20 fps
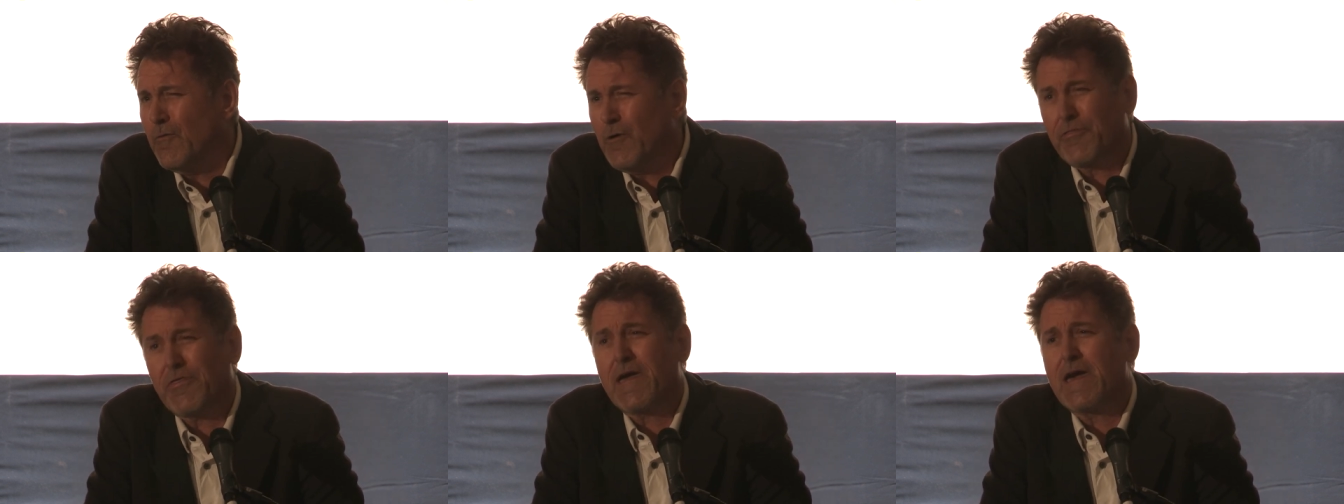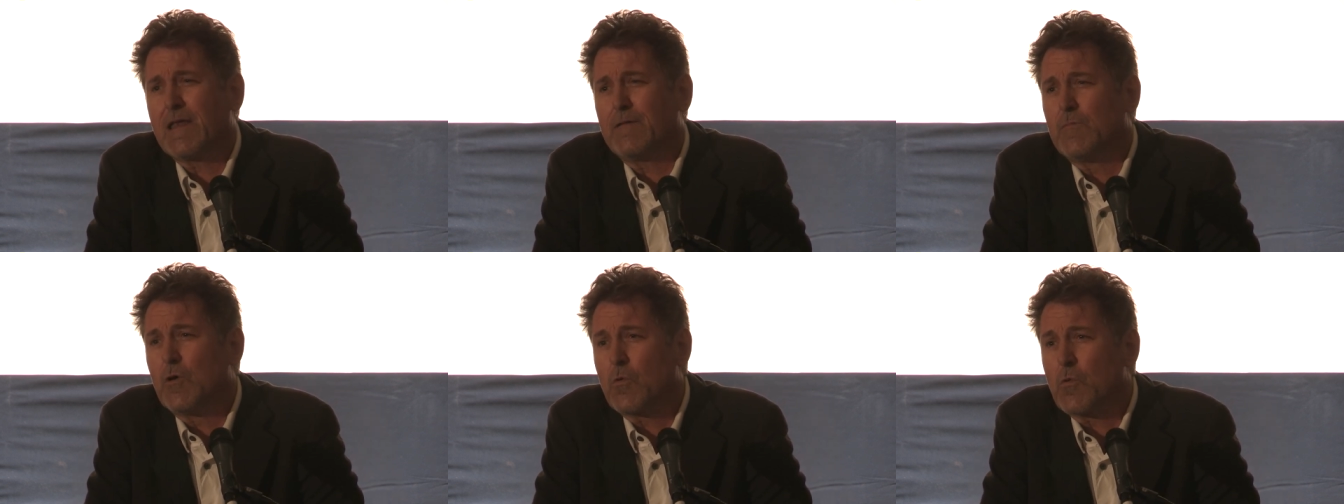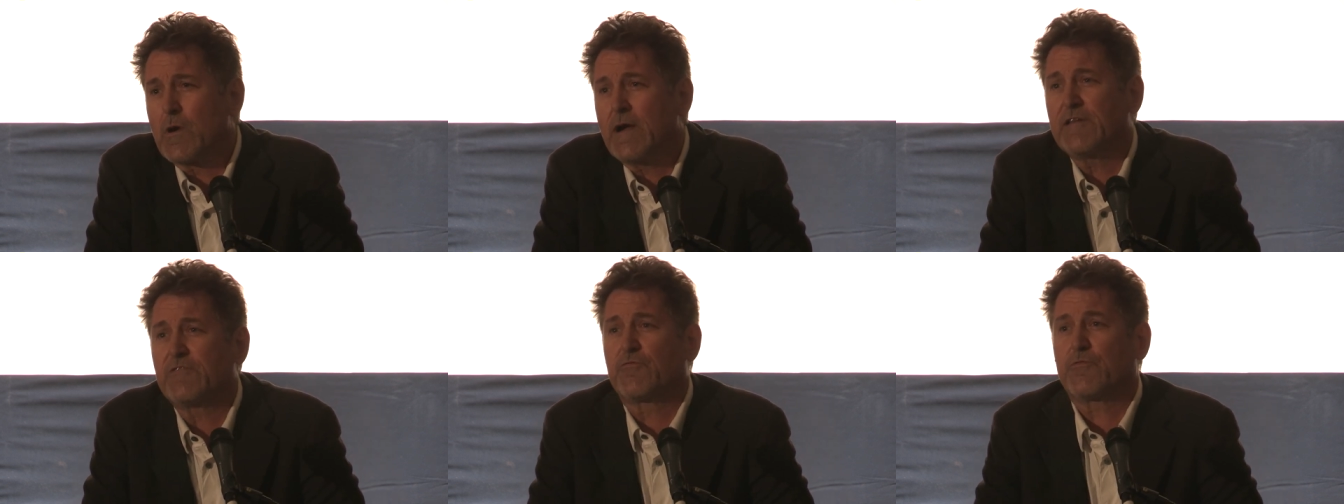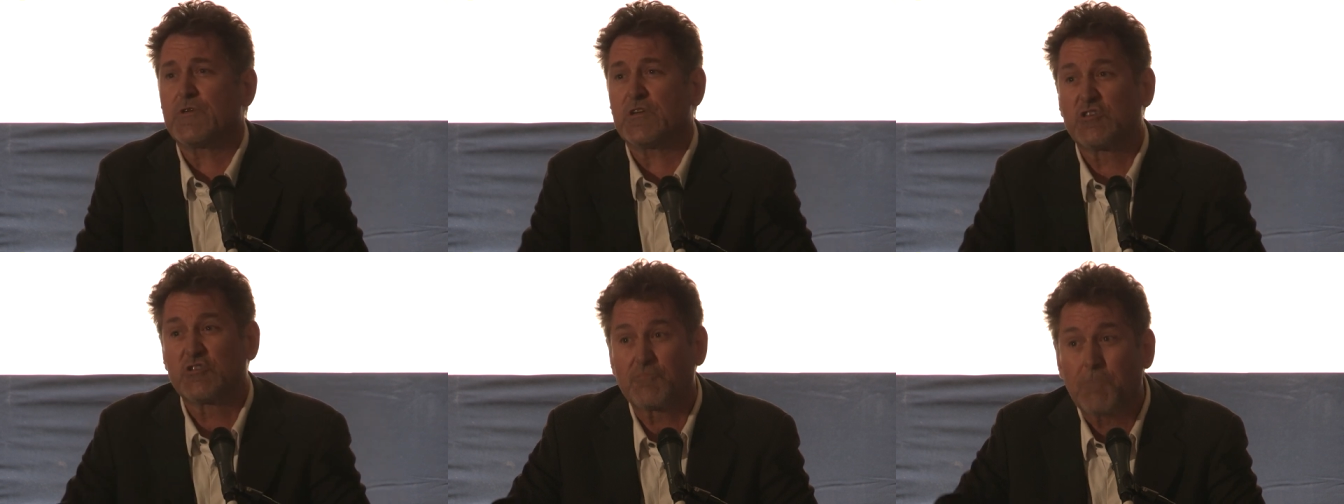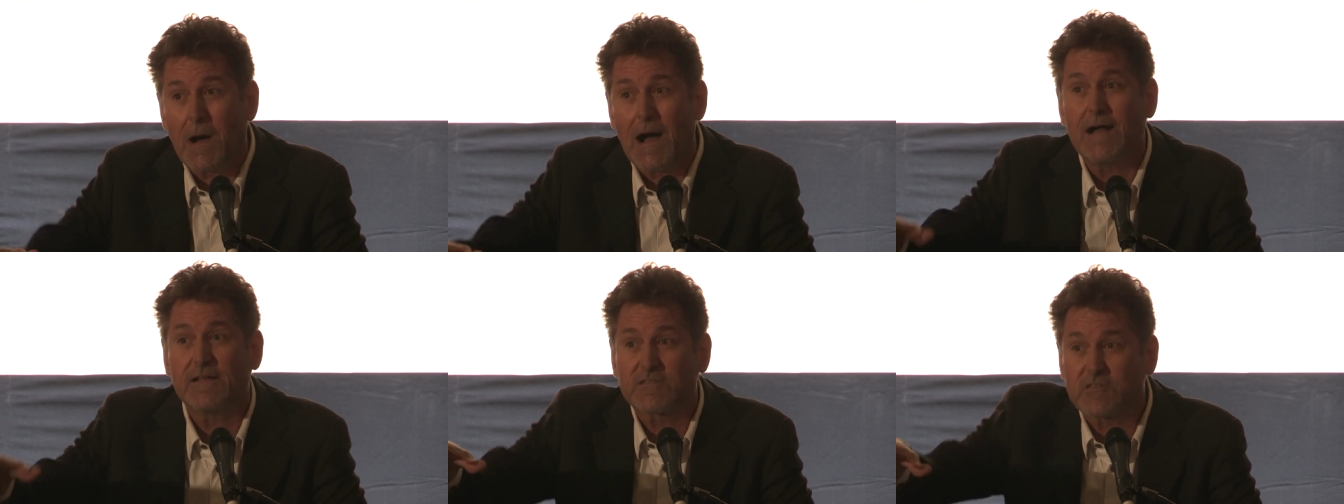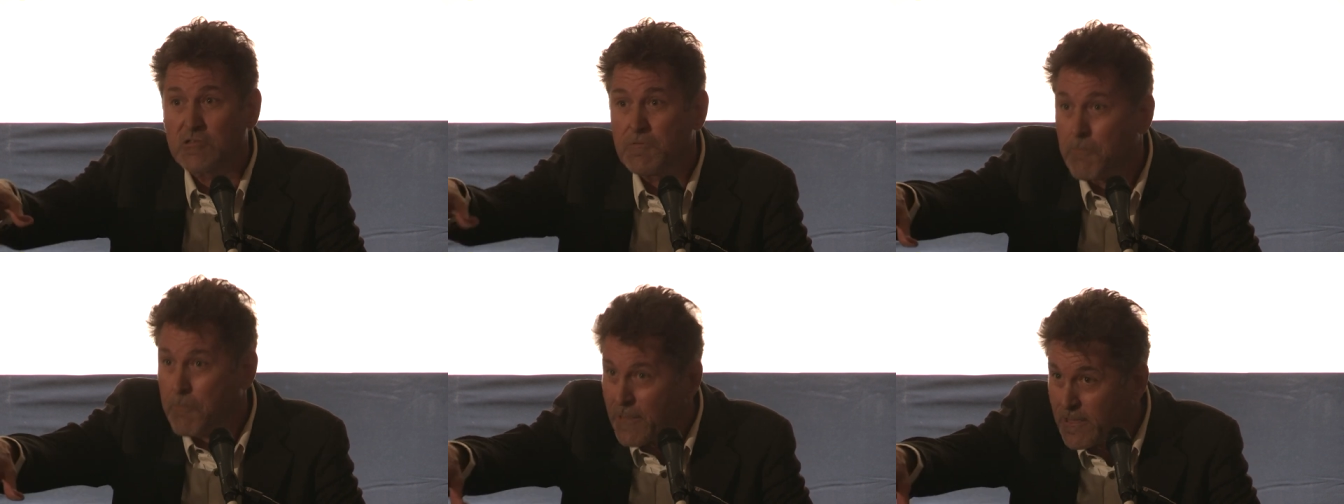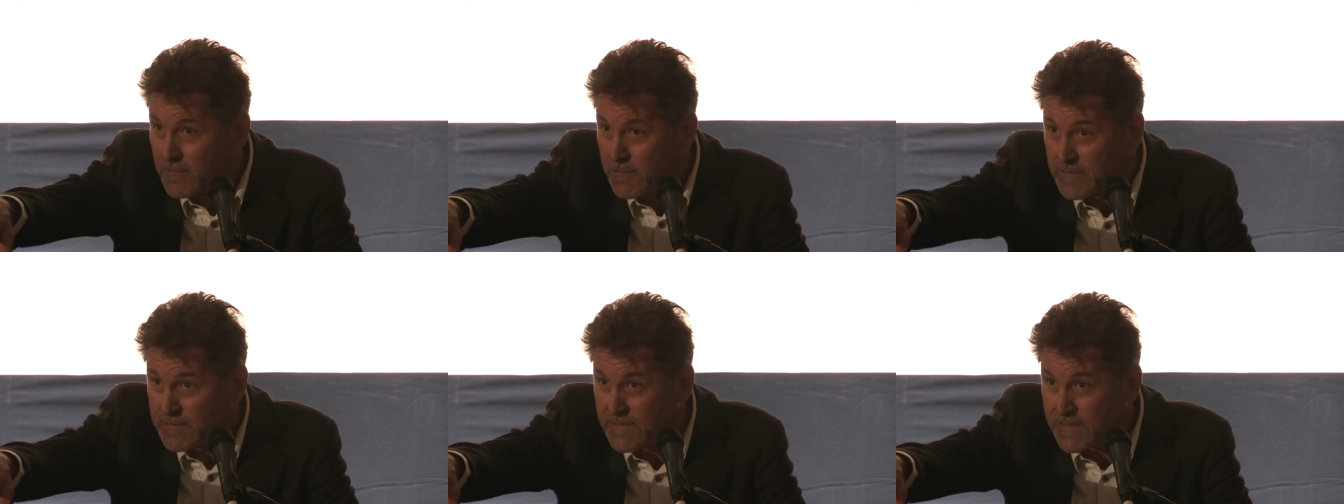with animal rights,
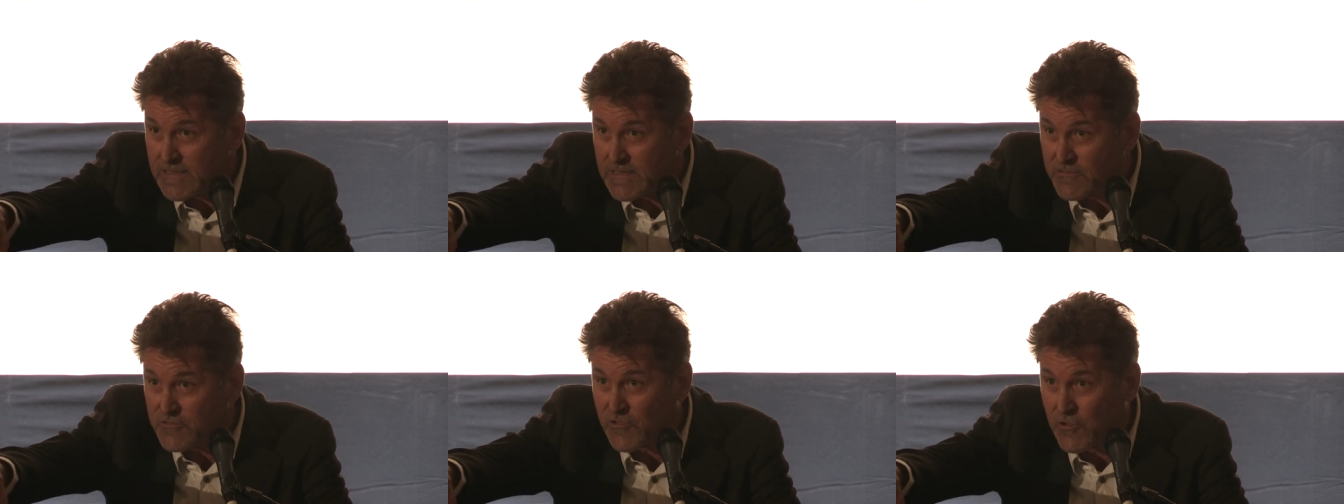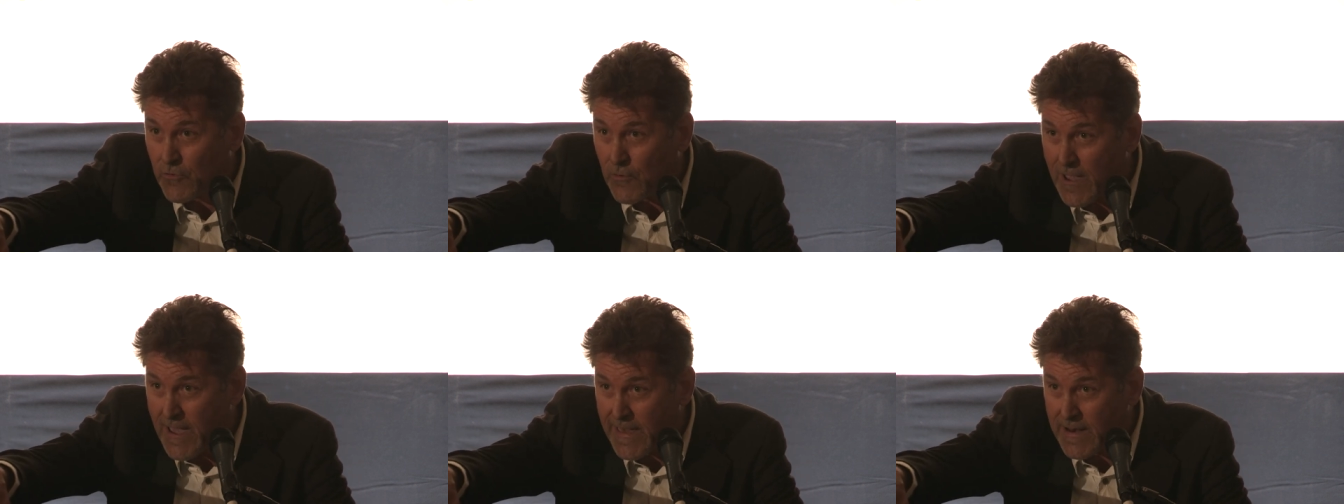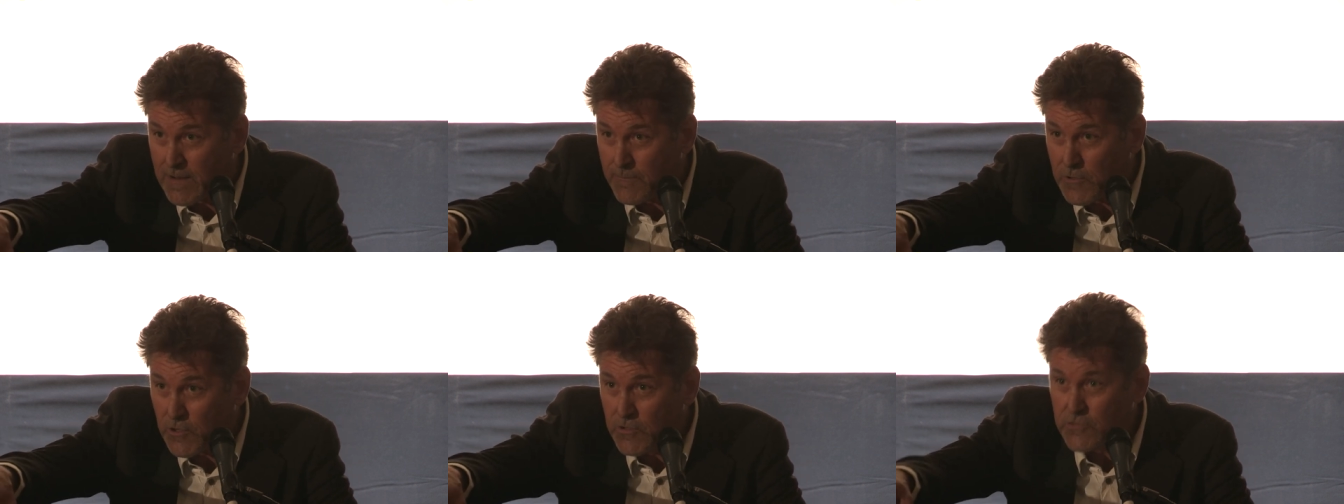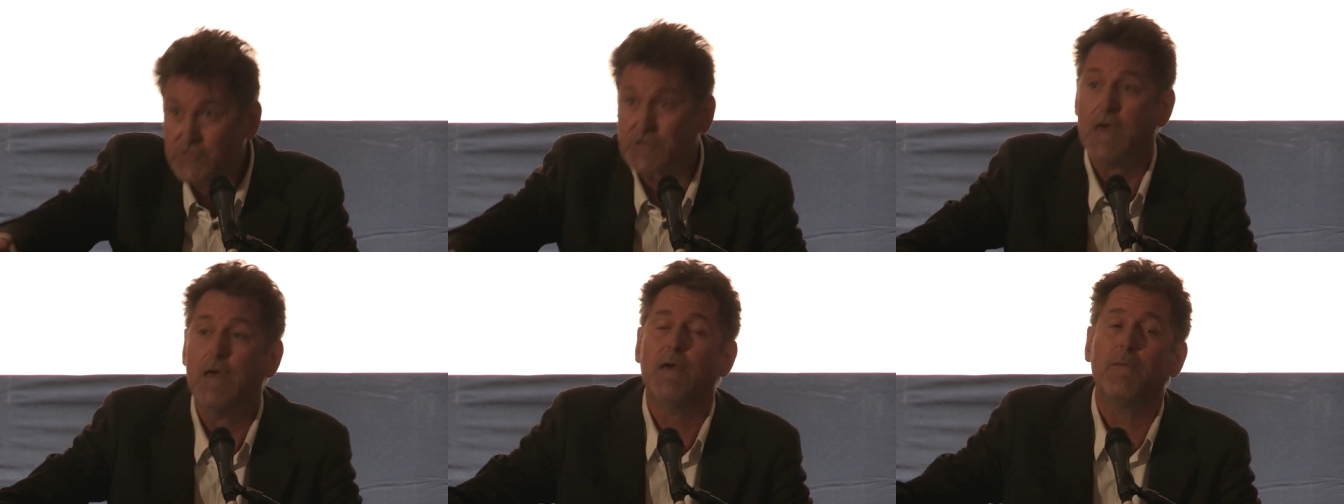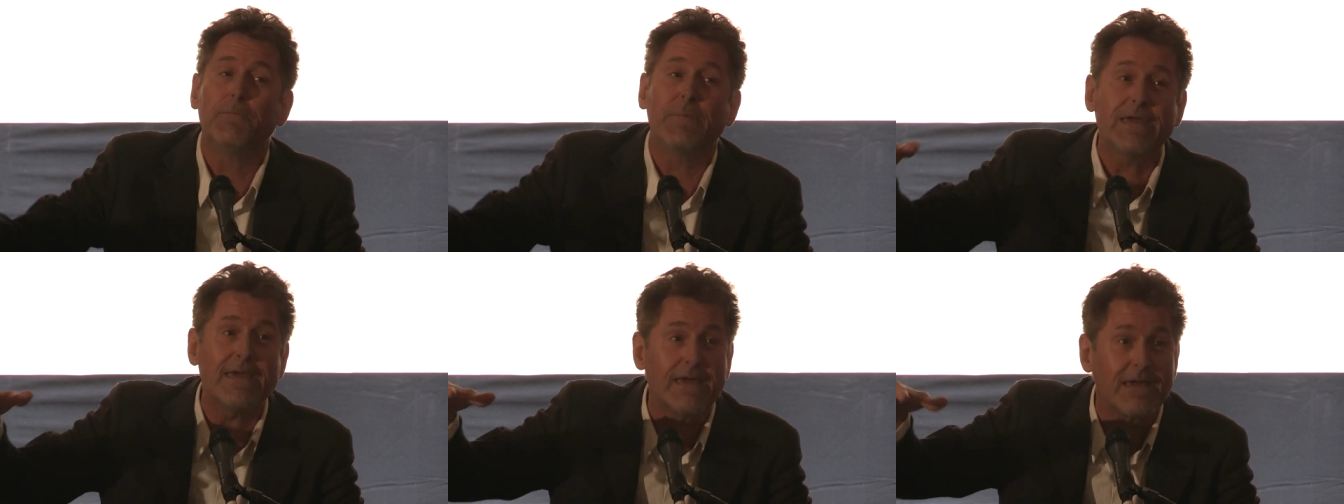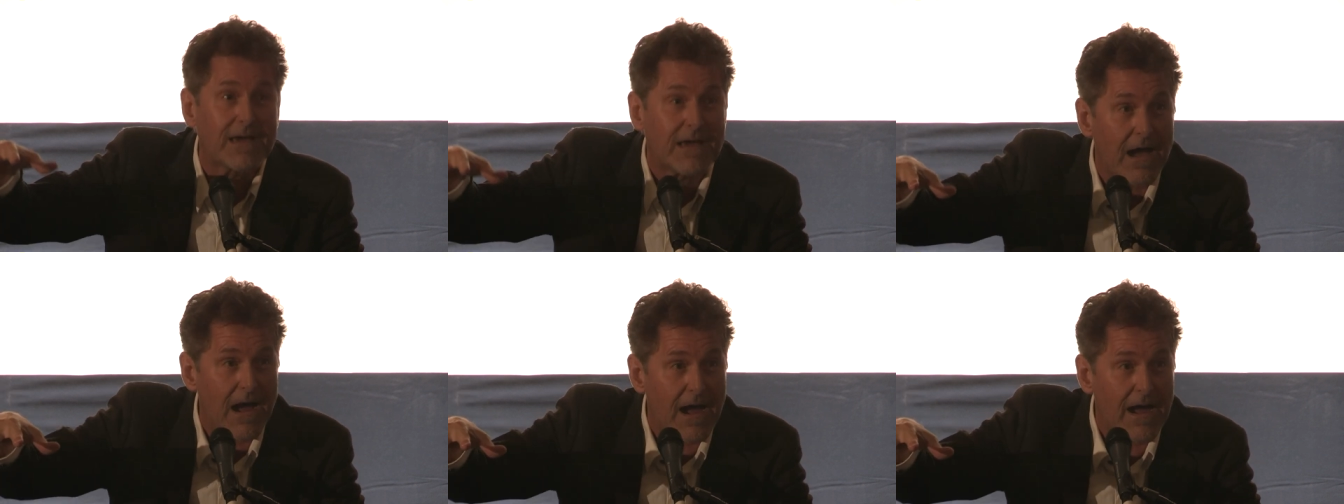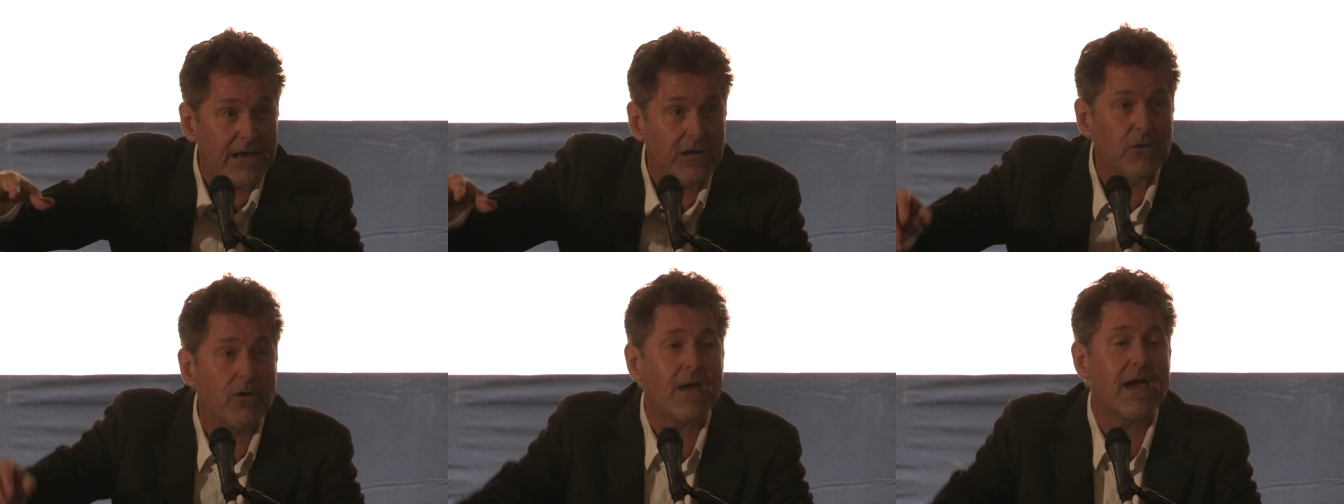responsibilities to animals, being
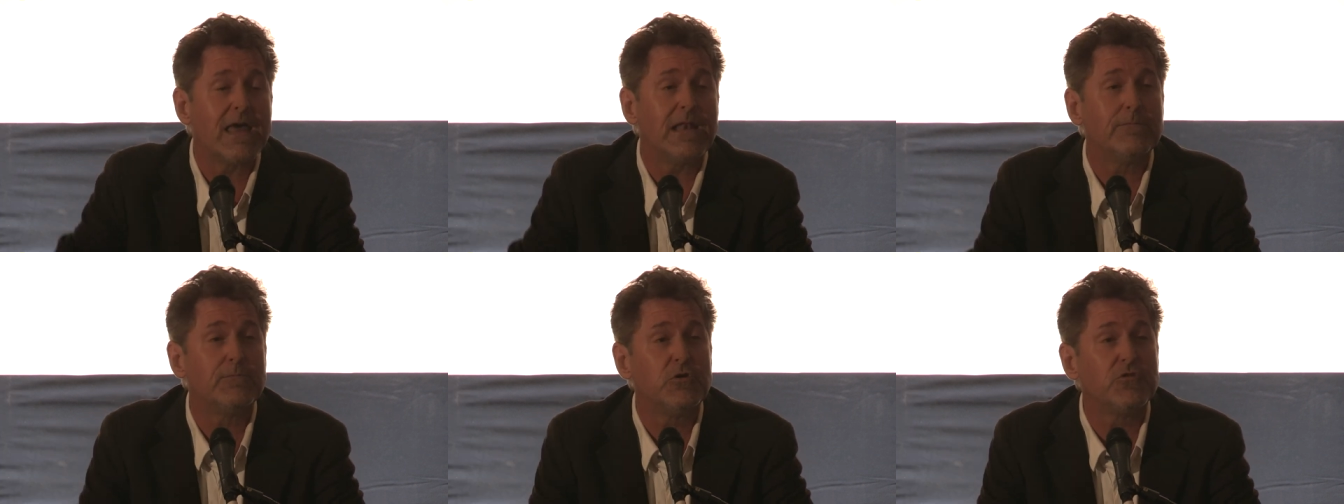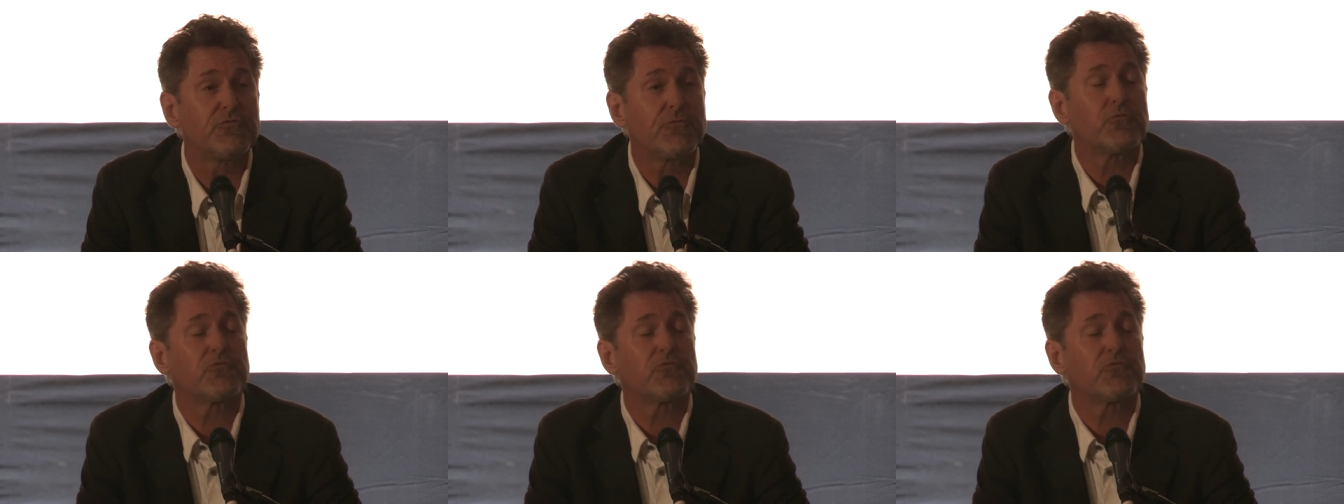kind to animals.